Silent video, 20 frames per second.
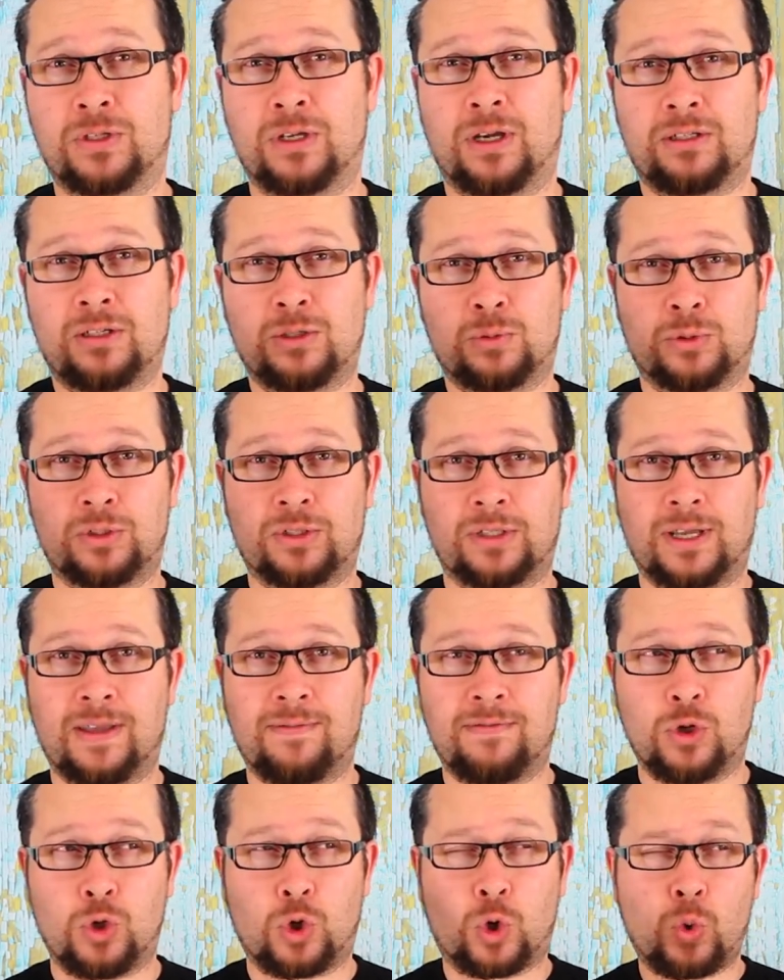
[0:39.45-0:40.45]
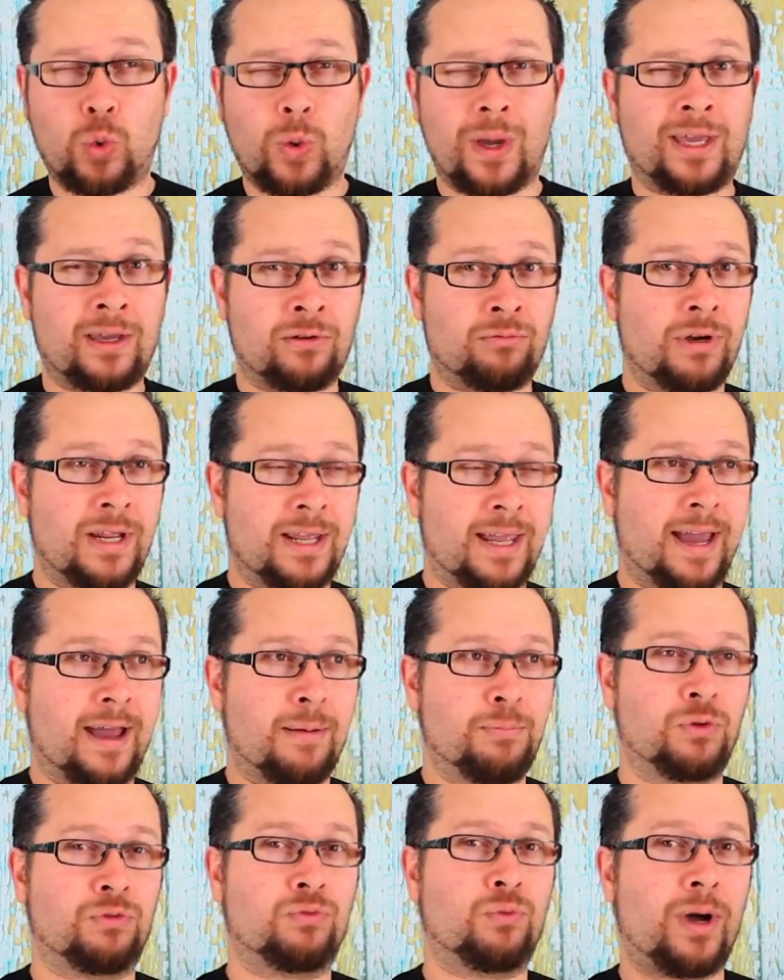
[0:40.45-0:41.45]
So I just wanted to give you a quick
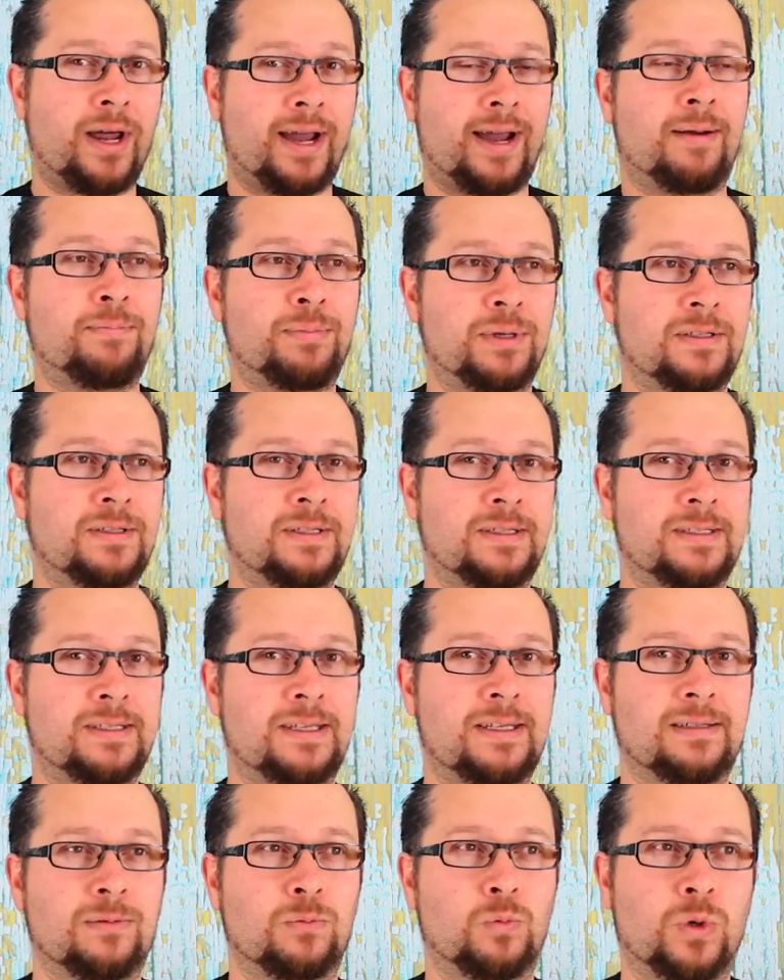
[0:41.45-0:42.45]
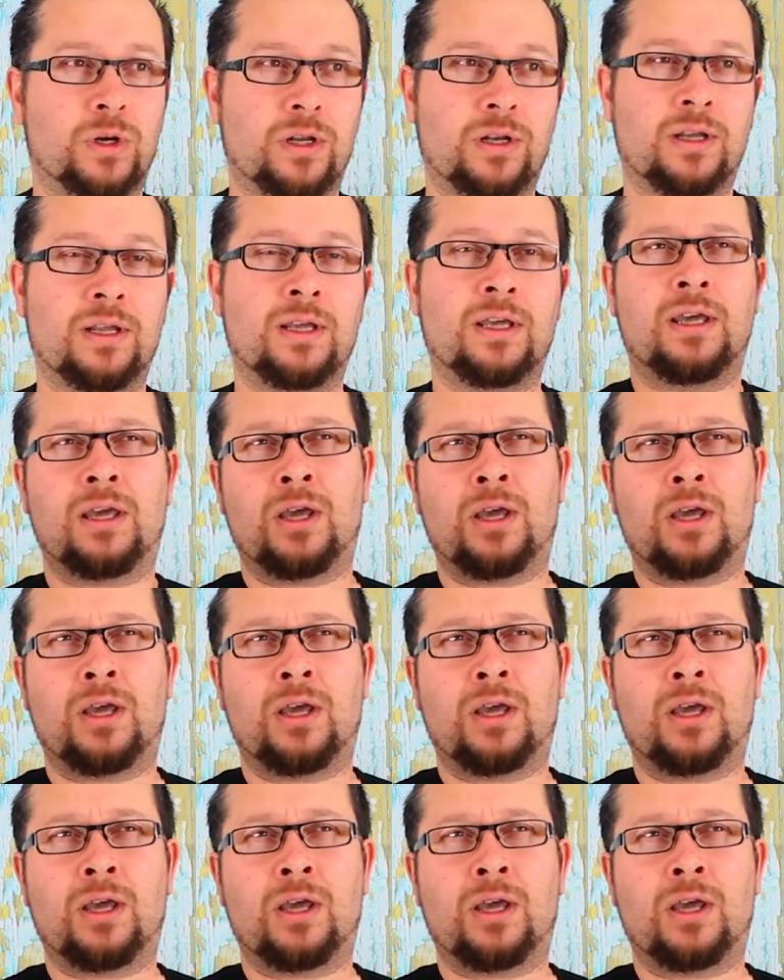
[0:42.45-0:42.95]
recap of what happened in season 1,